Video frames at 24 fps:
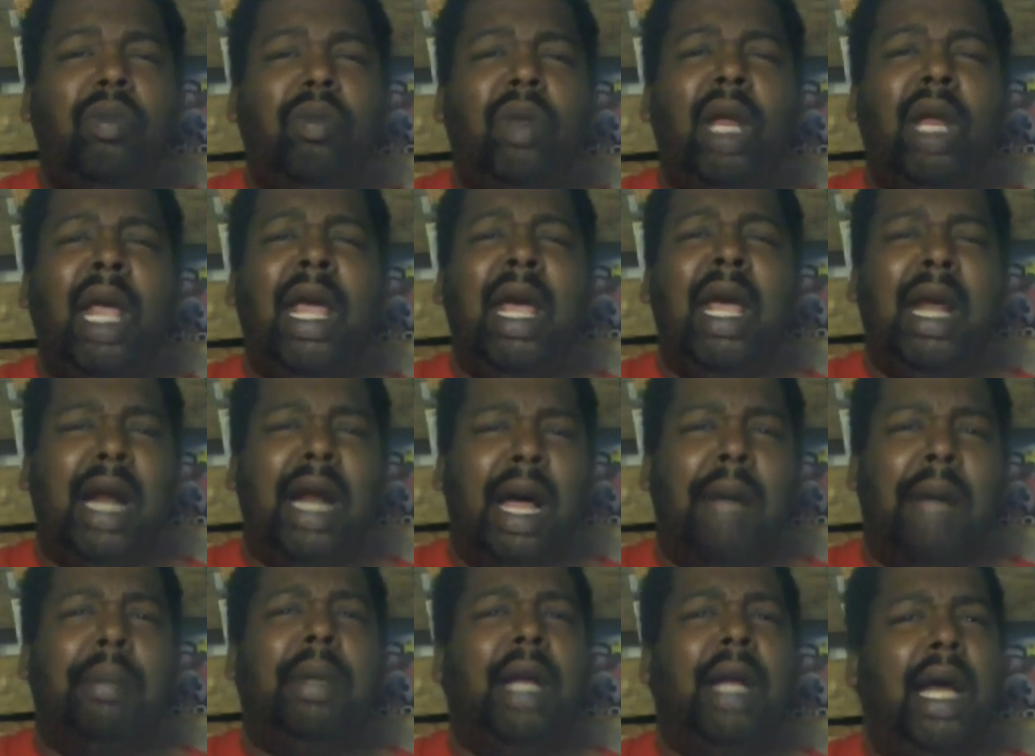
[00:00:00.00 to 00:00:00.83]
And
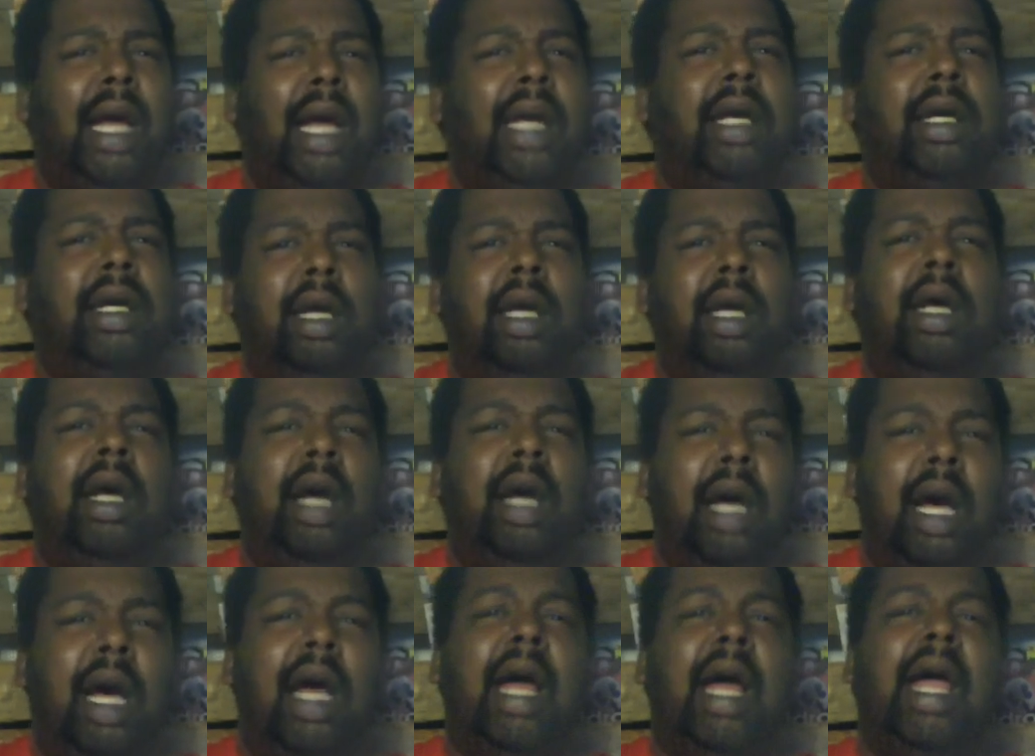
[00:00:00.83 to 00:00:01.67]
I'm like
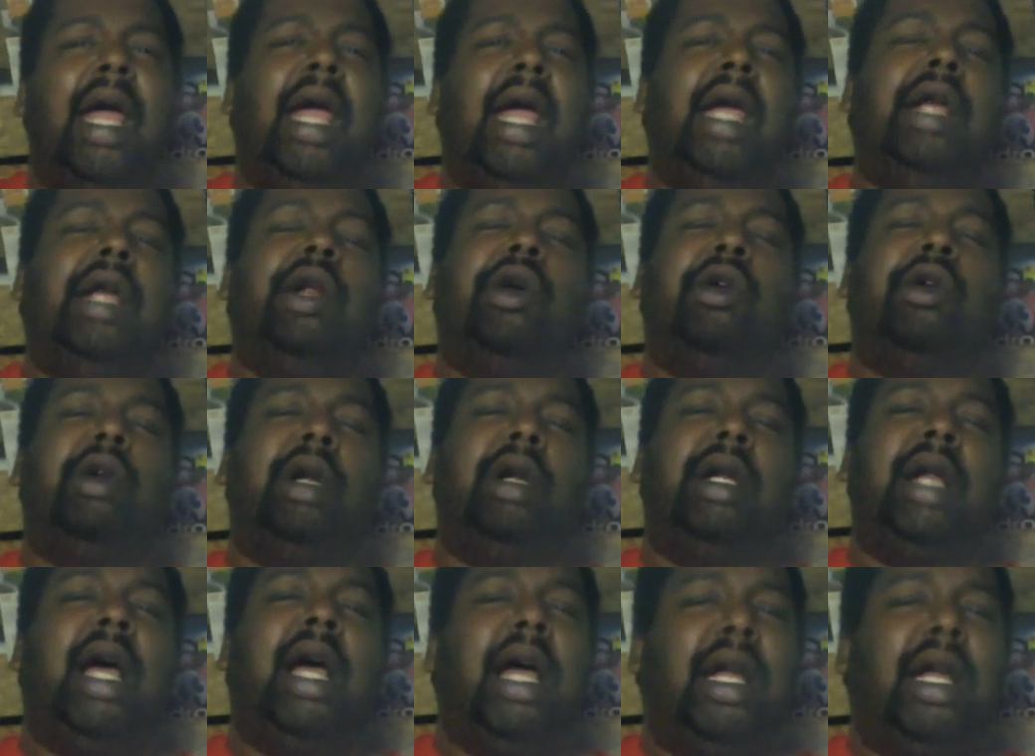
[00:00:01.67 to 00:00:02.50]
an 8
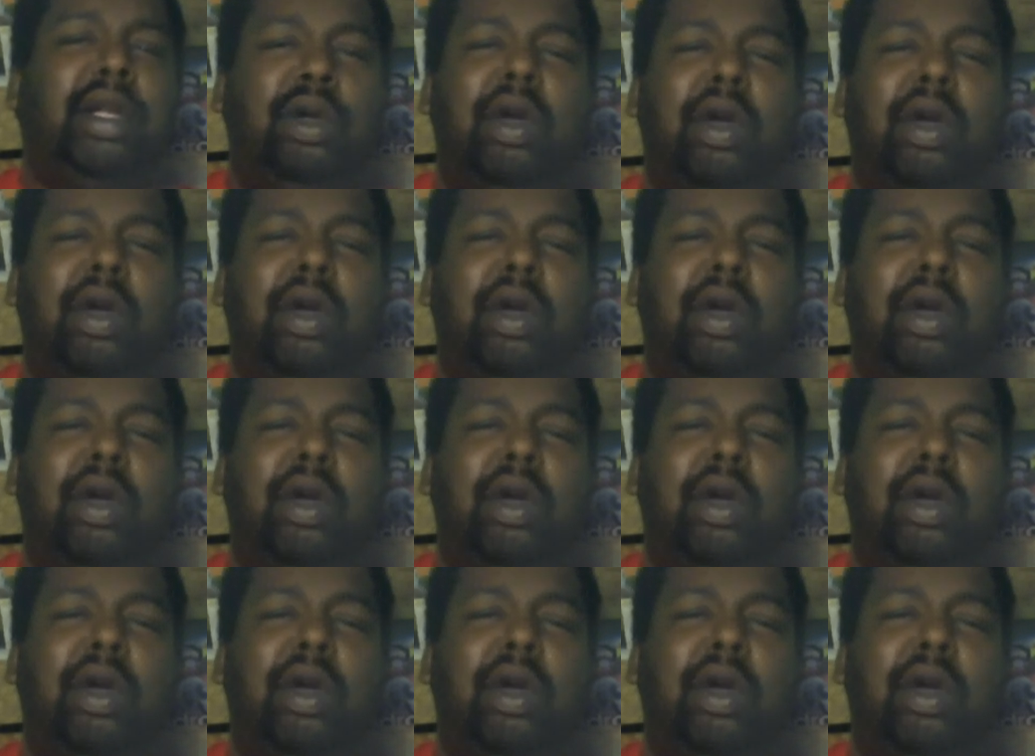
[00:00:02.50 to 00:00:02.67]
or a 9.